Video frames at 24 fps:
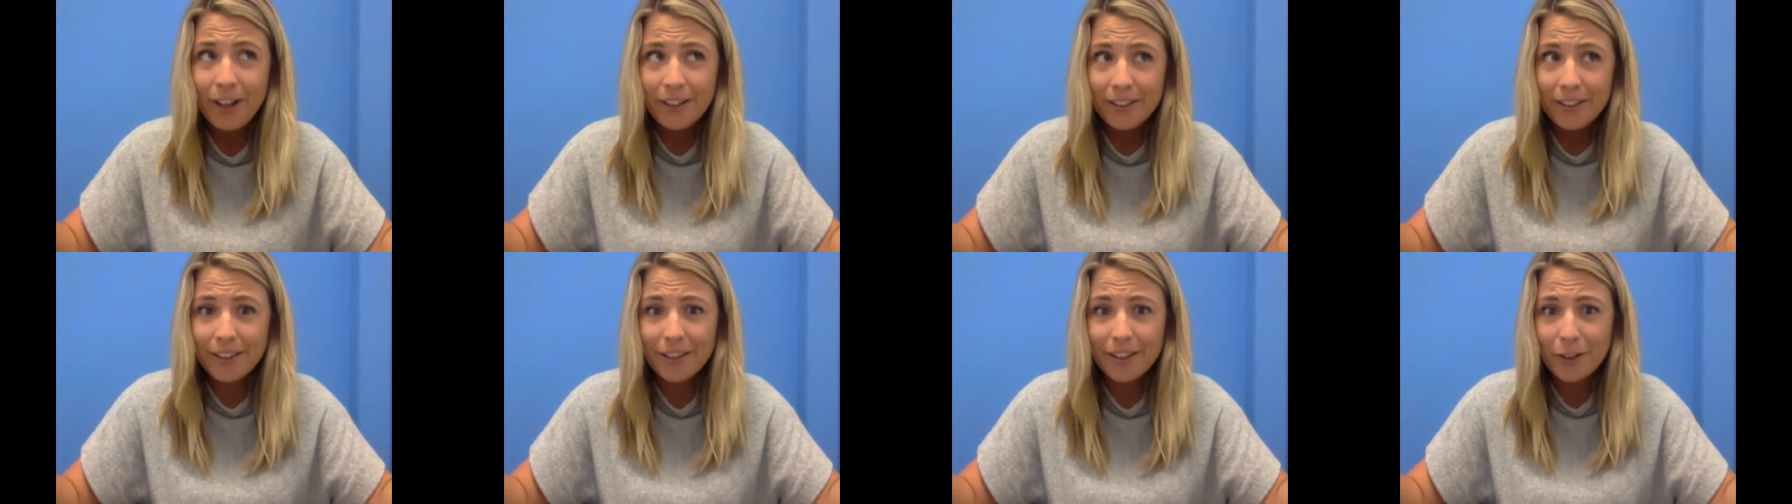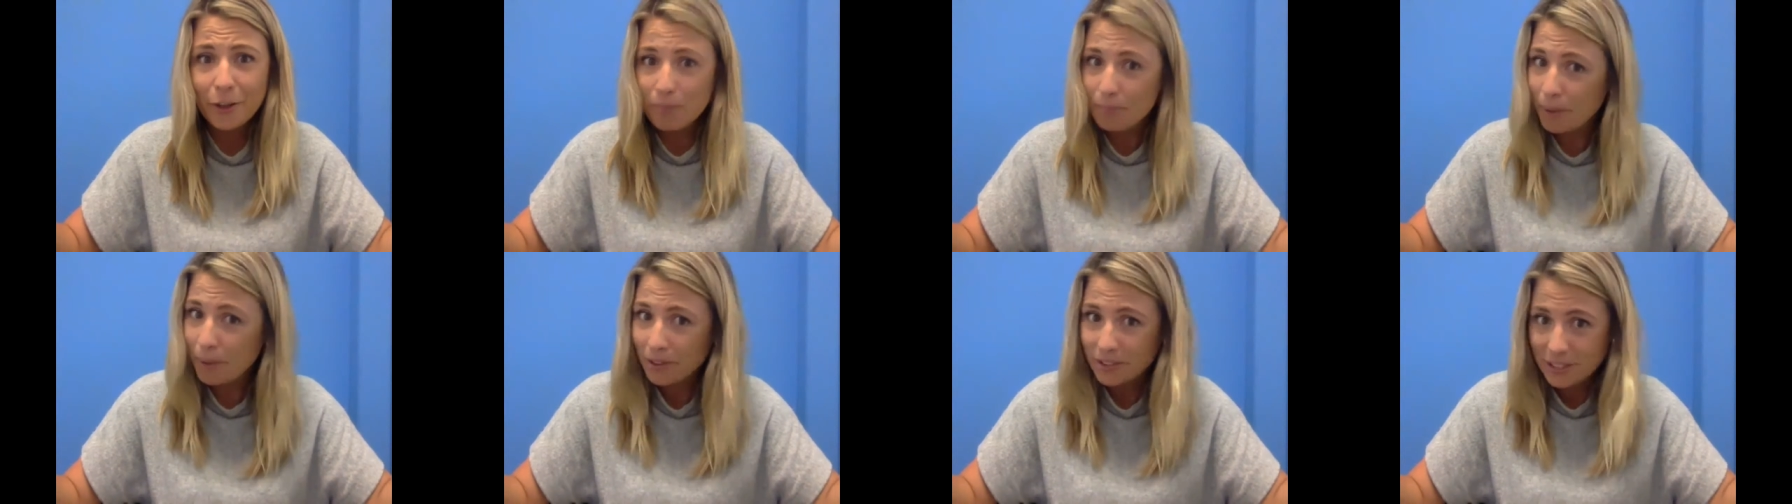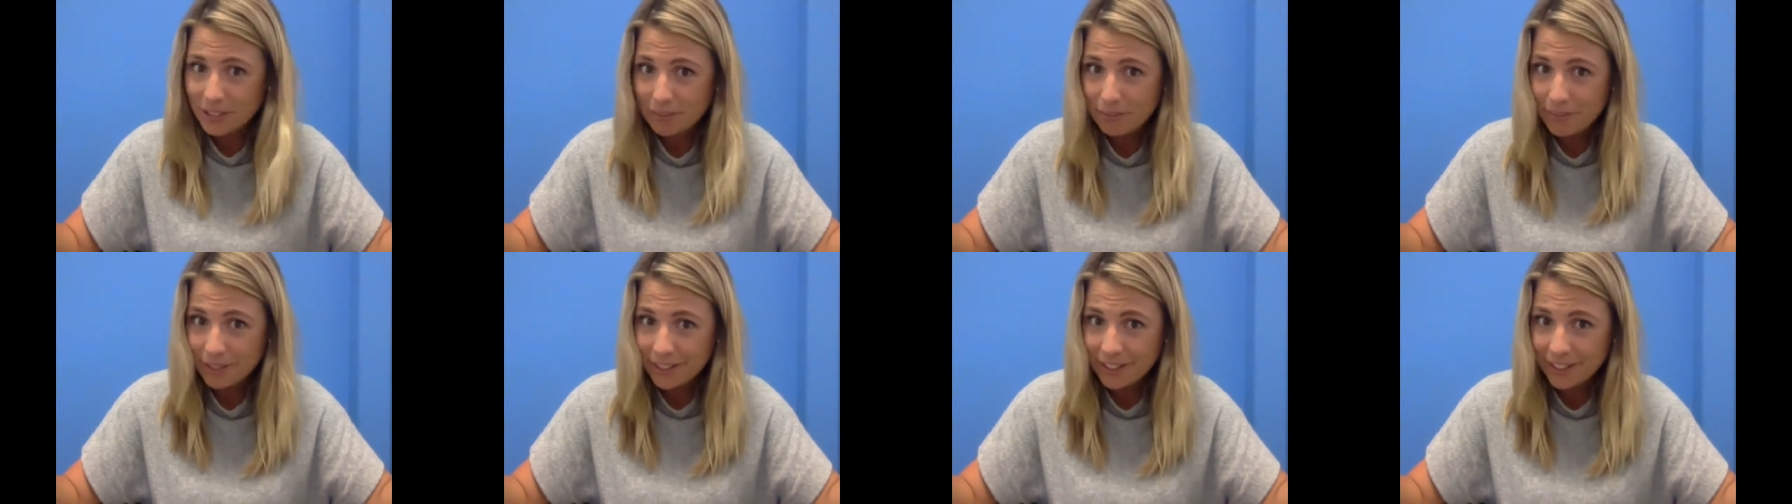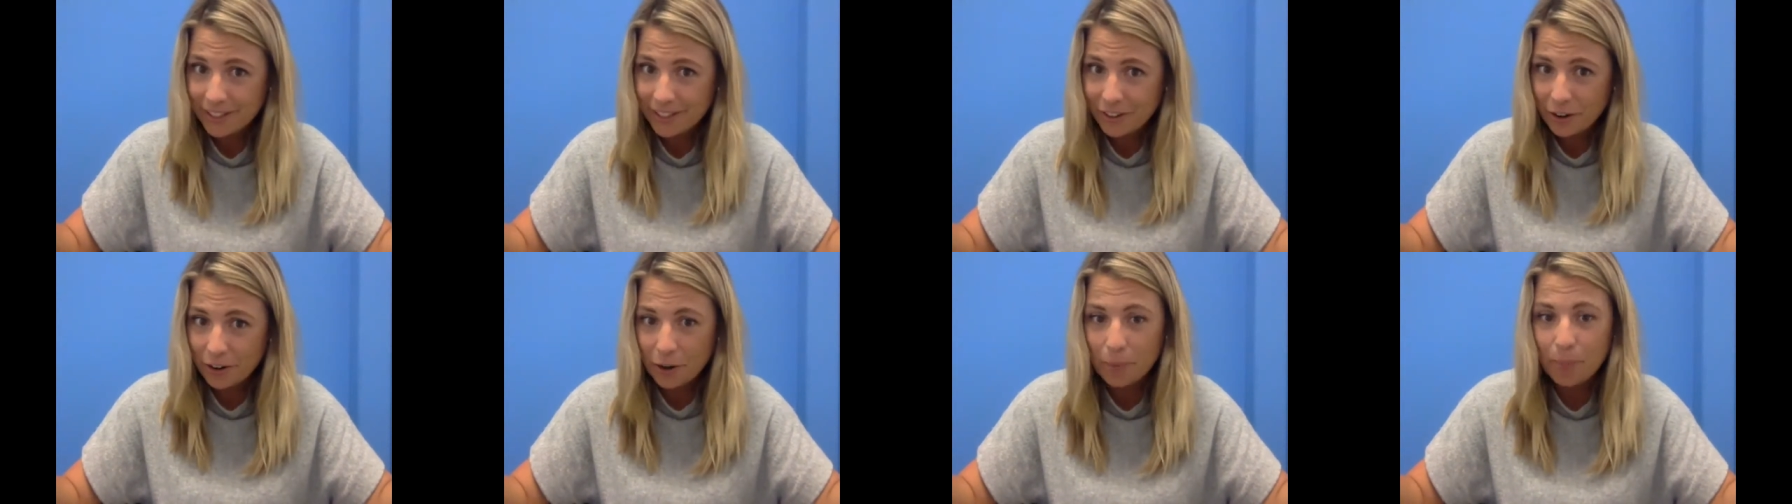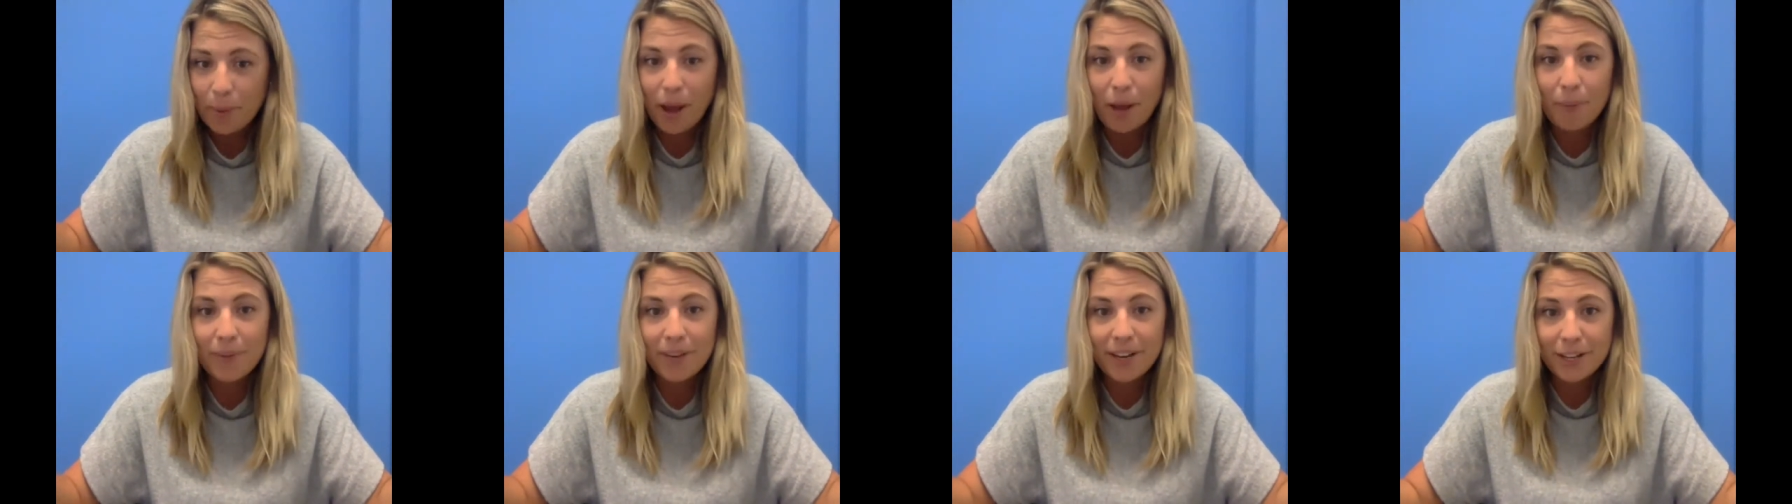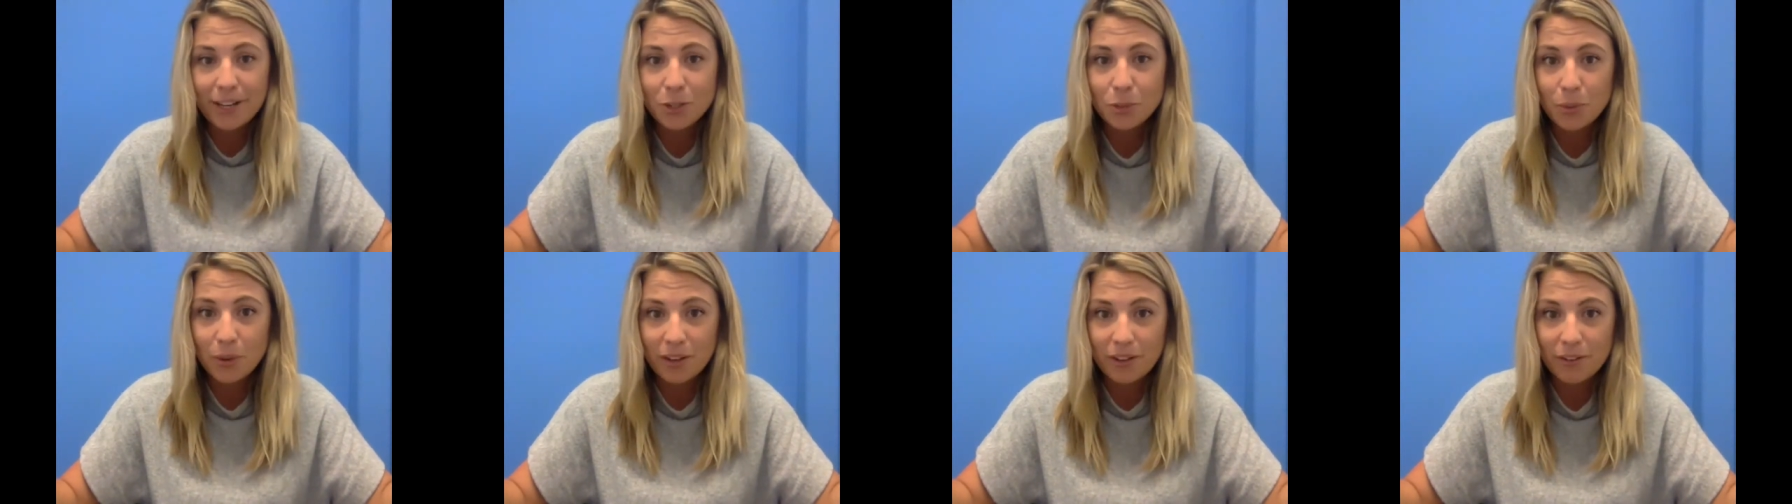we were in multi-million dollar apartment
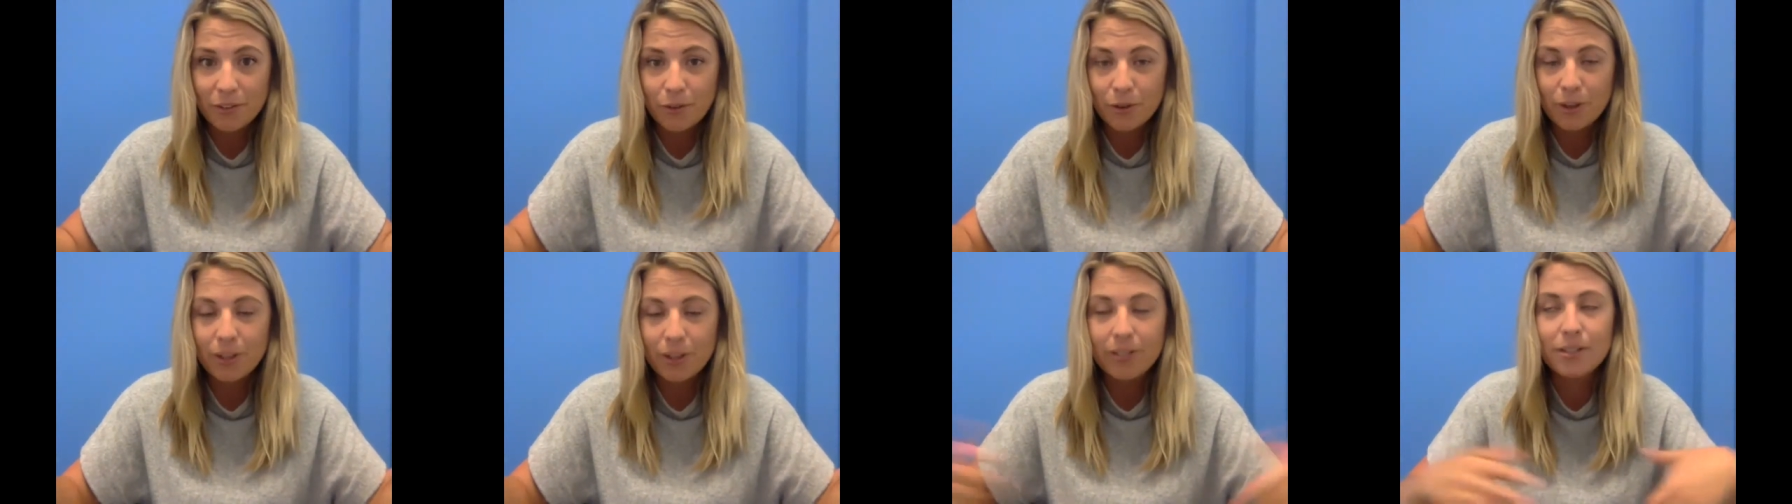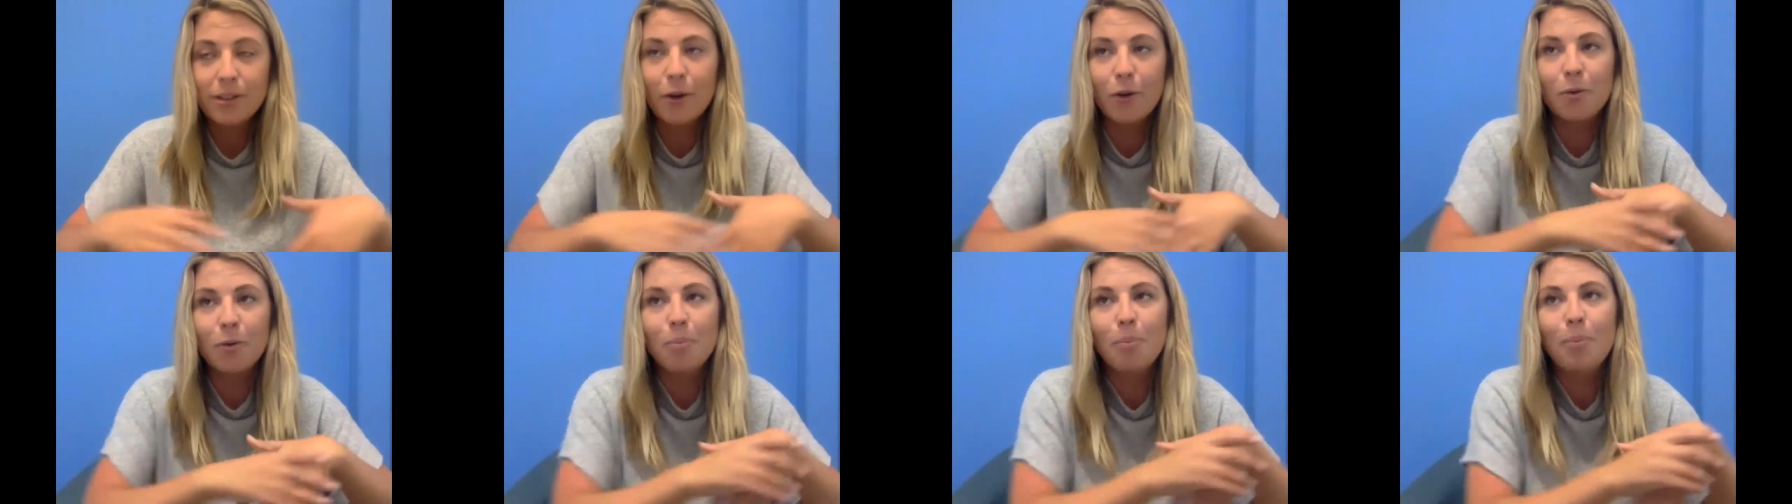at 24 years old.